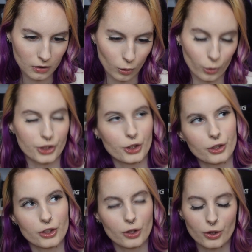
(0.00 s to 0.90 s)
Oh, this, so
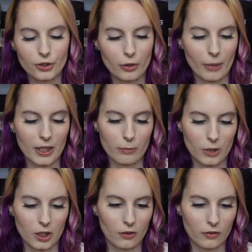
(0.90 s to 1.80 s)
this is also reminding
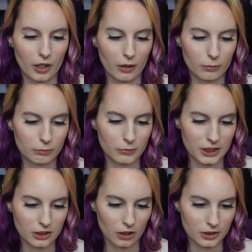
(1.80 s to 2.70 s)
me of um,
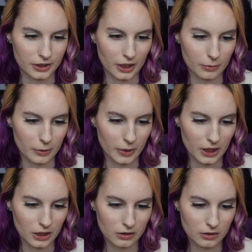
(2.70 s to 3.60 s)
mess concept a bit.